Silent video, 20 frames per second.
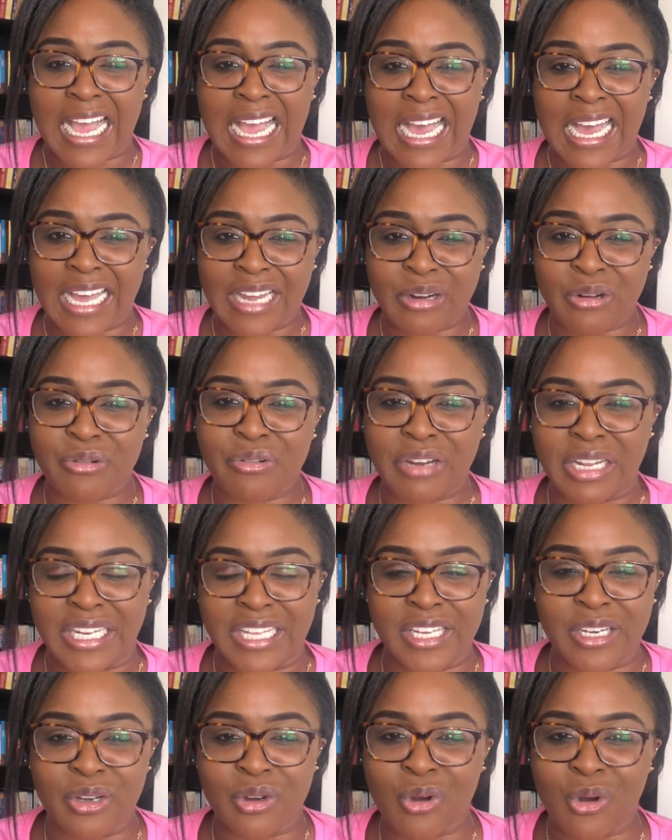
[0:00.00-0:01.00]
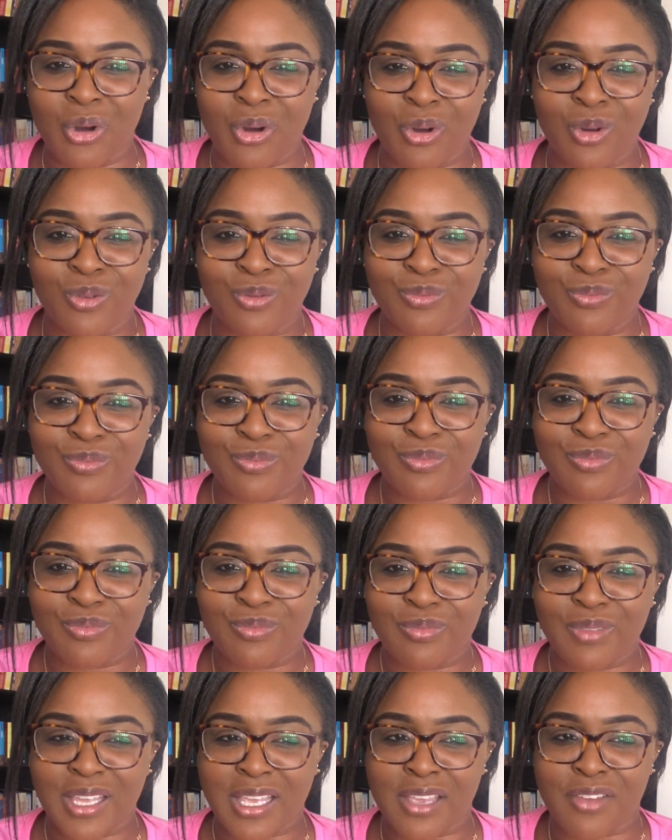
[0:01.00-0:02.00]
I don't really know
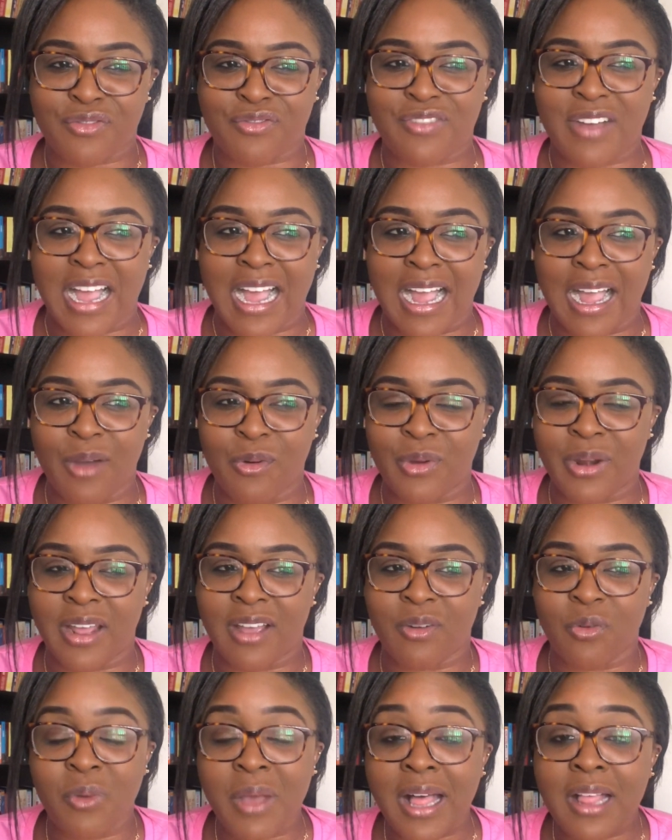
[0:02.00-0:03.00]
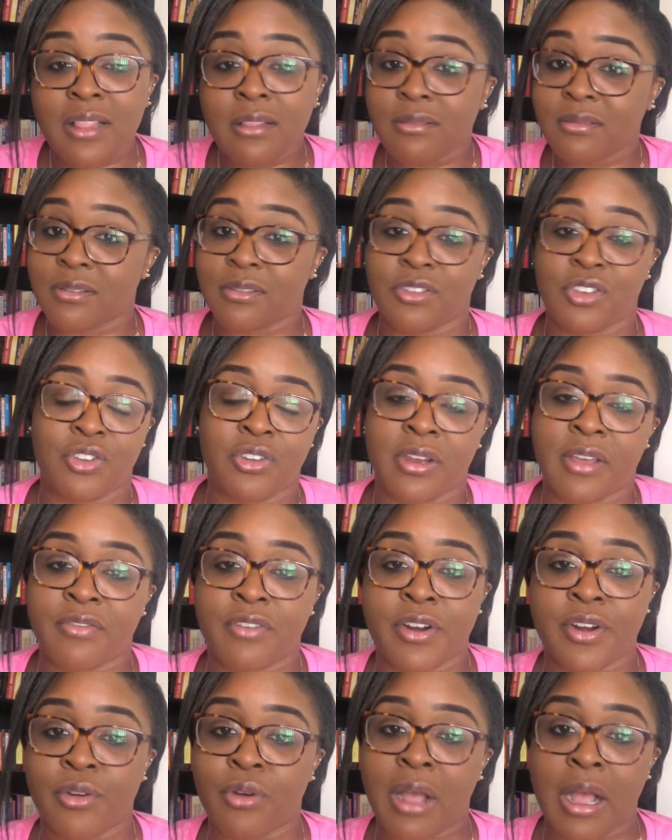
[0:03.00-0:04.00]
if I would have, well, you
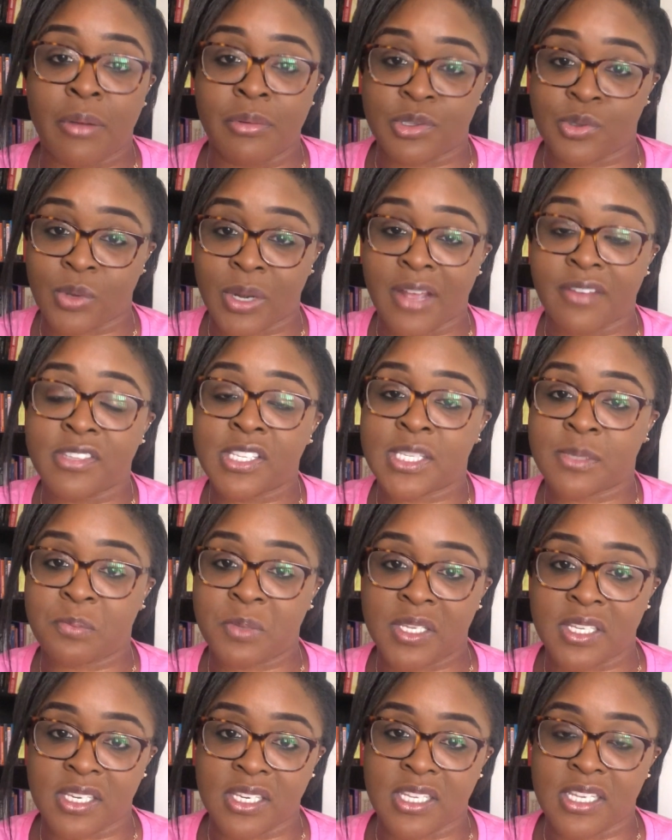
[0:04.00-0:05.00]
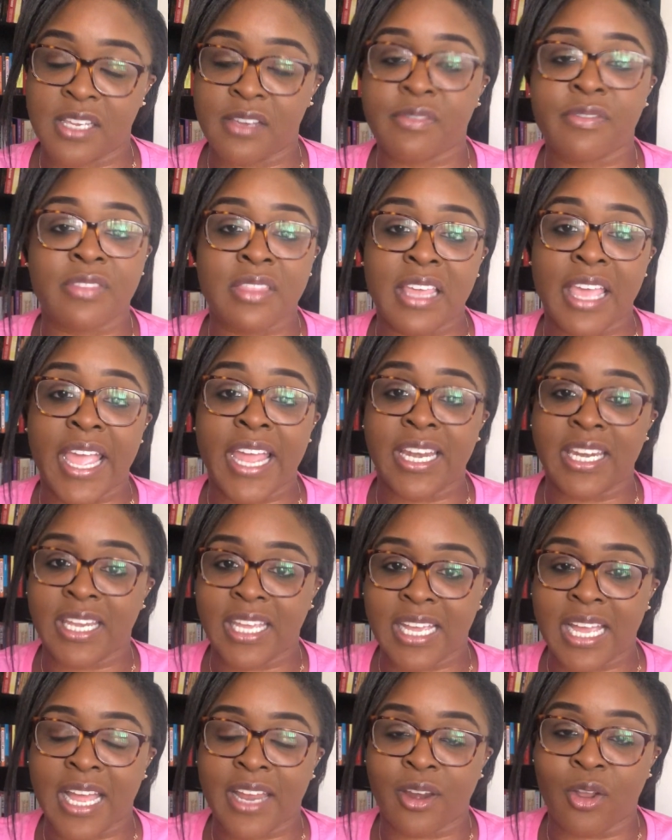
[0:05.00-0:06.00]
never know how it would have spinned if the
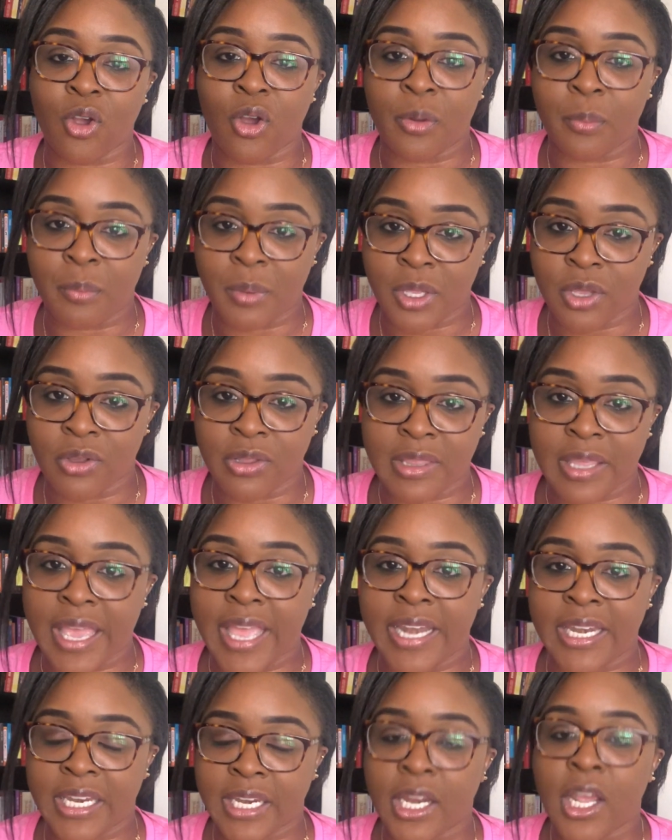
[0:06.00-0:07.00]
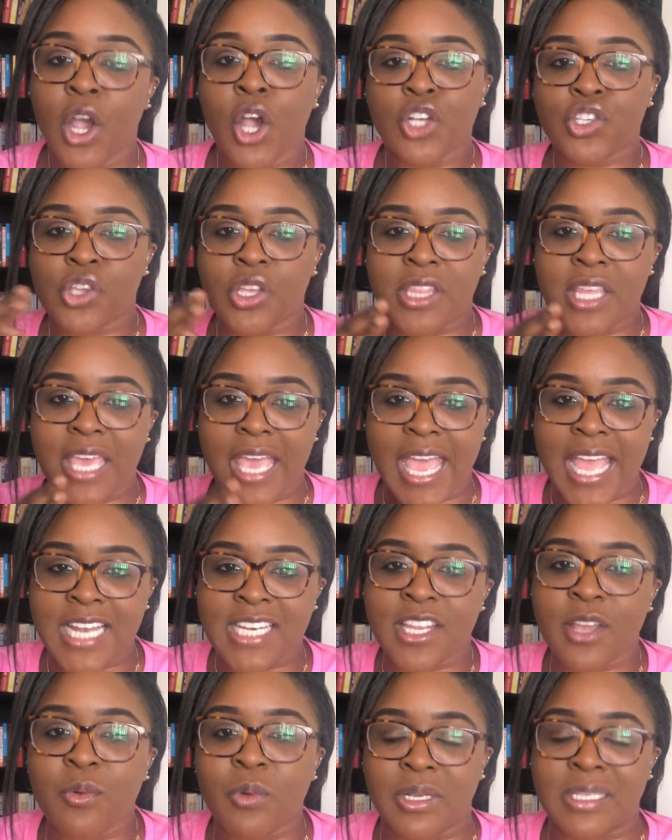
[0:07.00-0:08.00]
ending had gone beyond the ending. So the
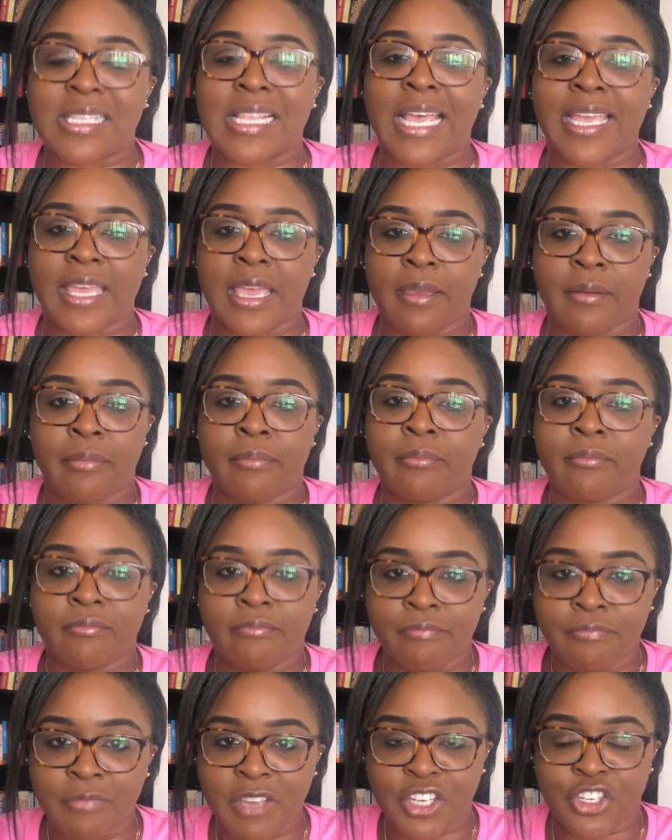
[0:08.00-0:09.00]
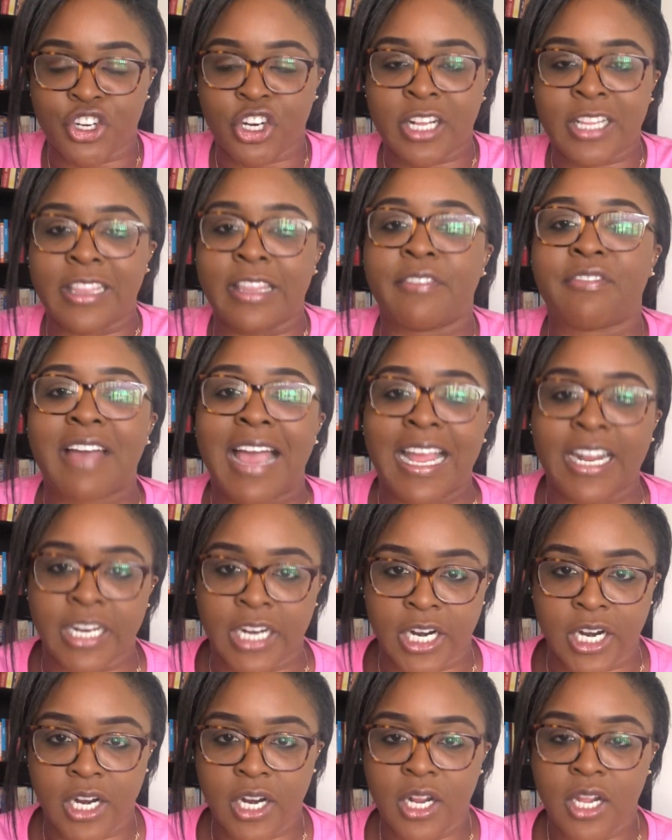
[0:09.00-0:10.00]
ending was like a major cliffhanger.